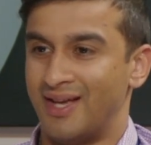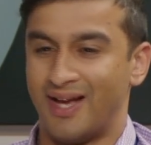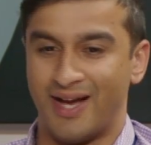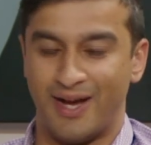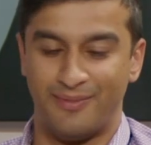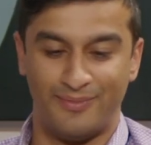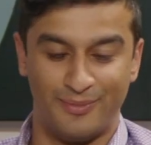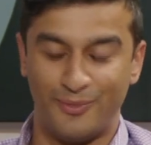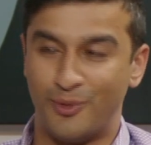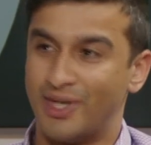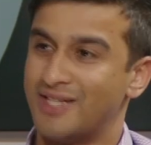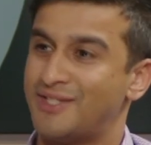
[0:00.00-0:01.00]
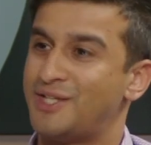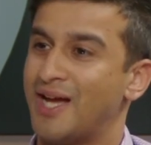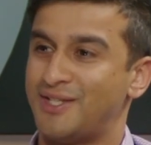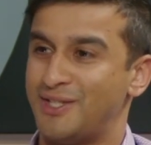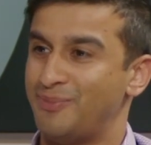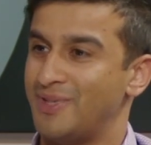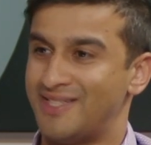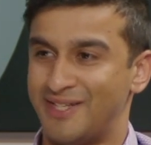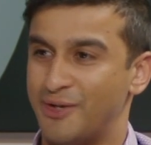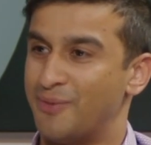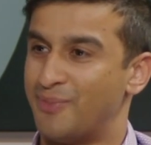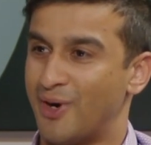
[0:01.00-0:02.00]
Um, what does
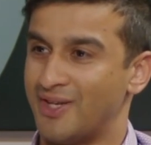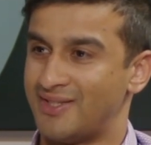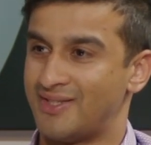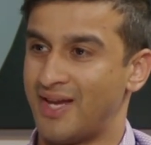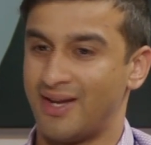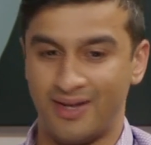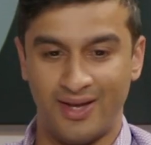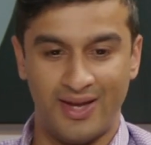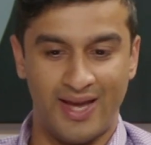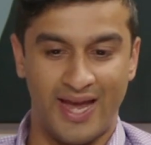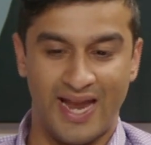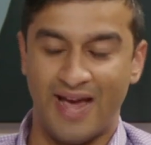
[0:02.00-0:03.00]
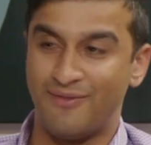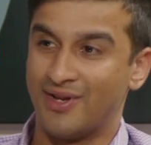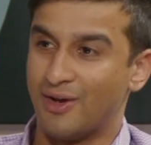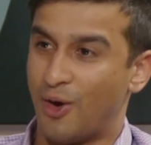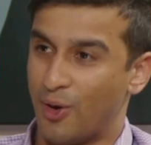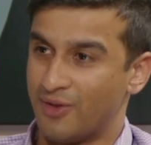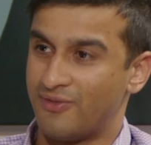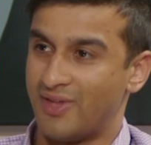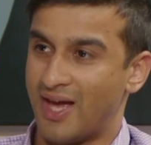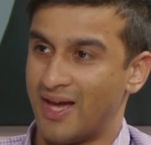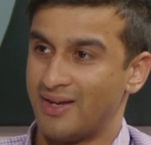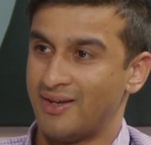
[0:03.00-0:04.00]
ChatGPT or BARD say? And having all of
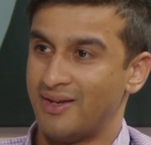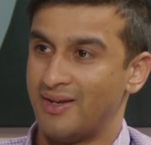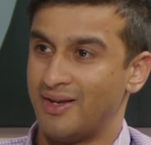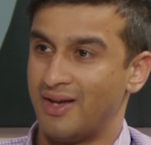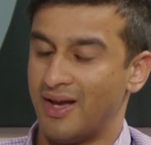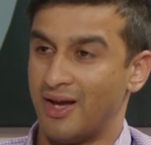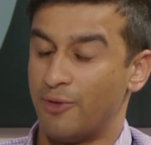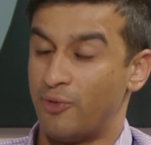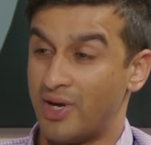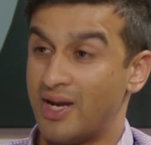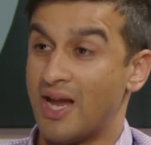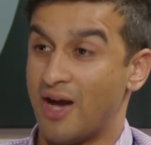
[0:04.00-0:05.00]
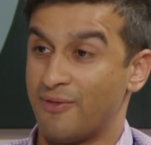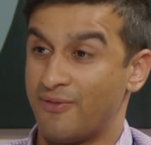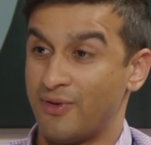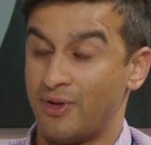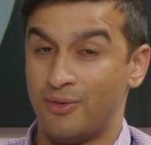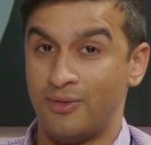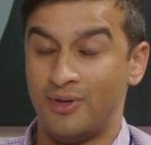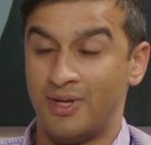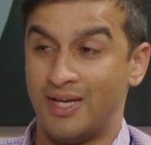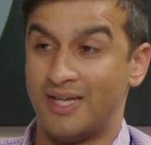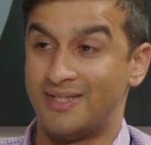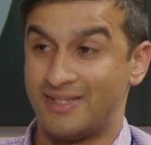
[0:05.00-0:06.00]
that uh, written out for you
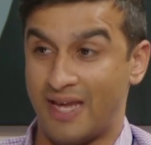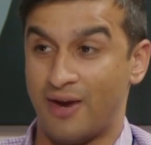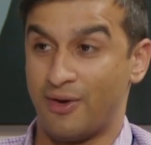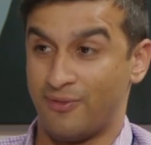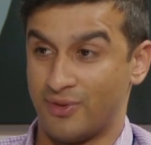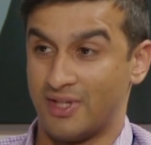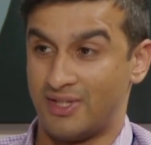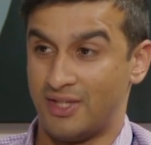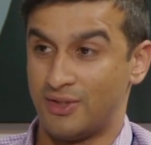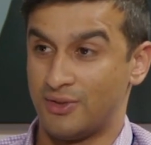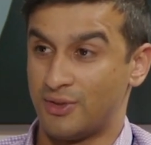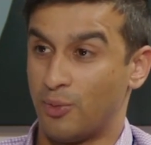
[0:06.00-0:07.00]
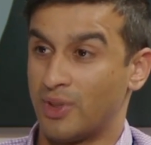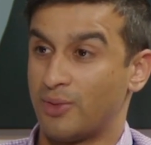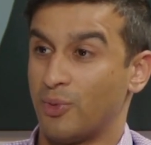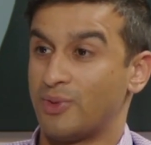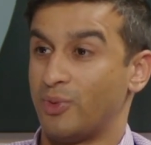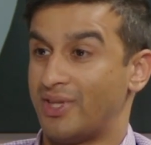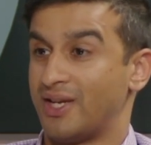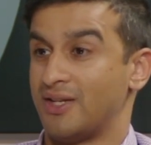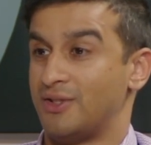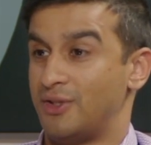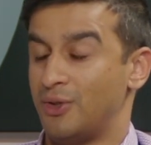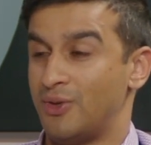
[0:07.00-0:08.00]
is scary for the teacher. So what, what, what they
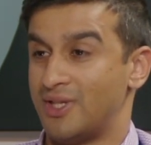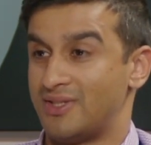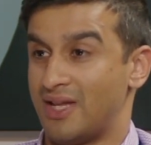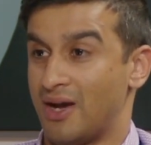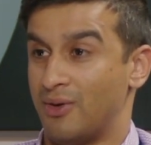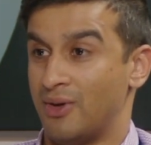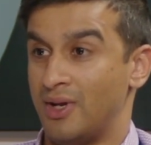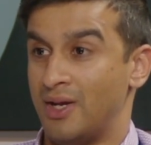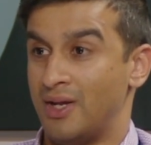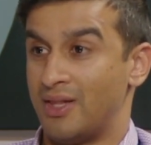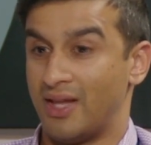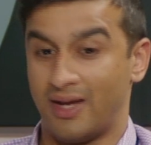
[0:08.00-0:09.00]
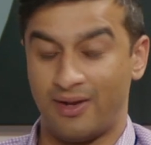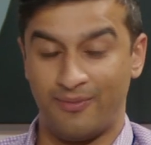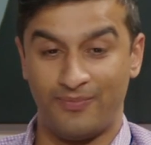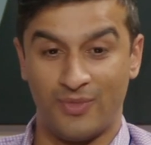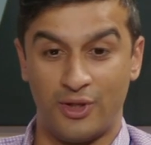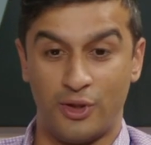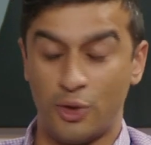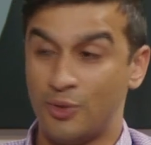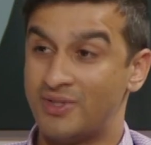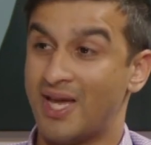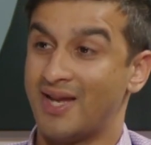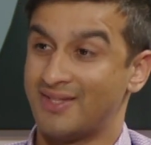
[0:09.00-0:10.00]
can do is now like use
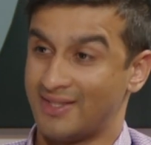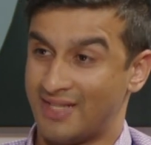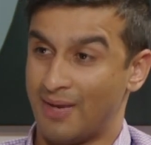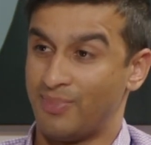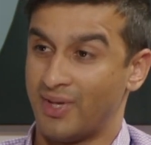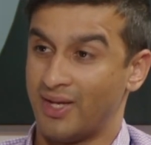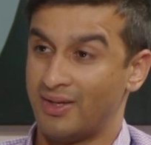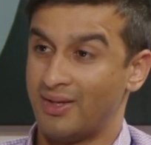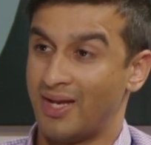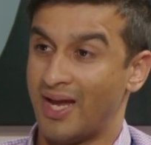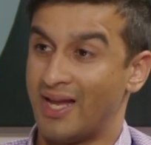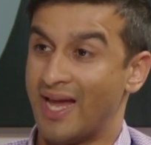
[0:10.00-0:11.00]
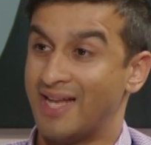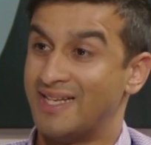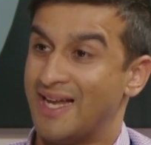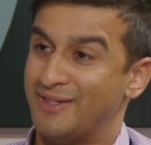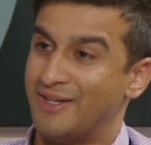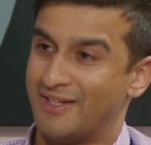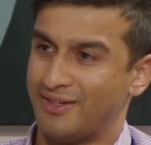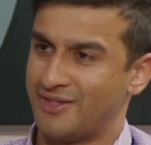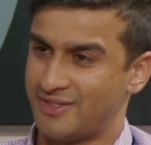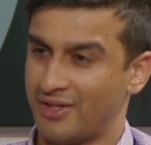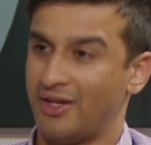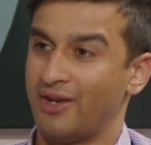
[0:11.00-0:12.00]
that as a template. And, and, and
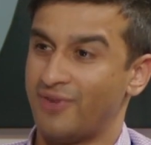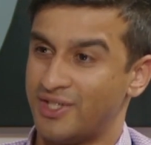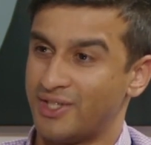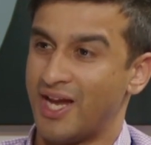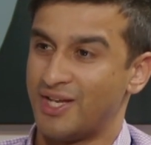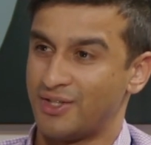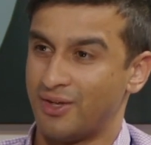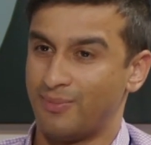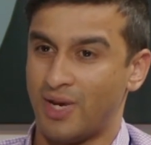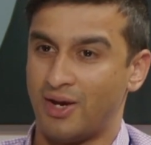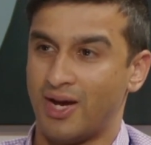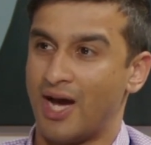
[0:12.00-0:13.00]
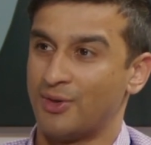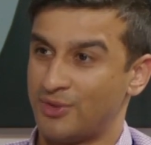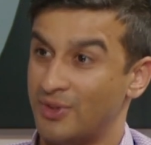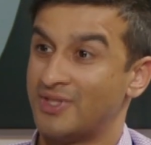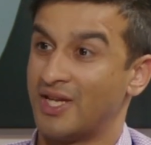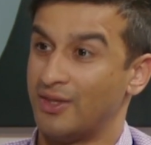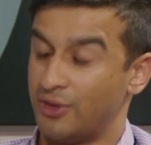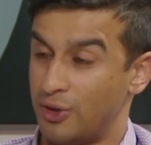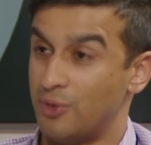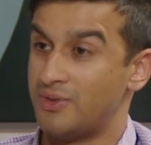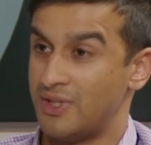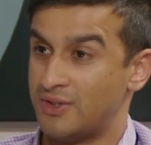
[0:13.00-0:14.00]
there's a lot of education about how students can
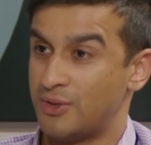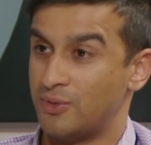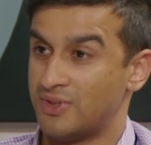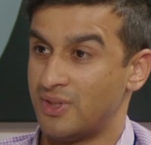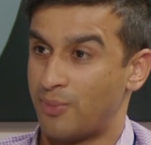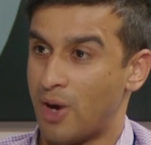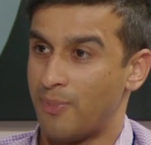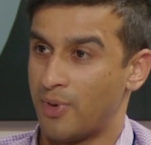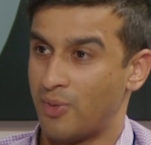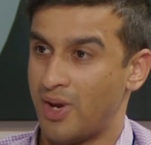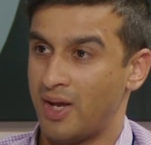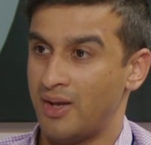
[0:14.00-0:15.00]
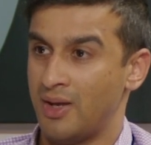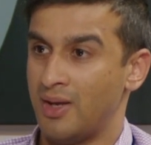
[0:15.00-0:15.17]
use these tools in the proper way.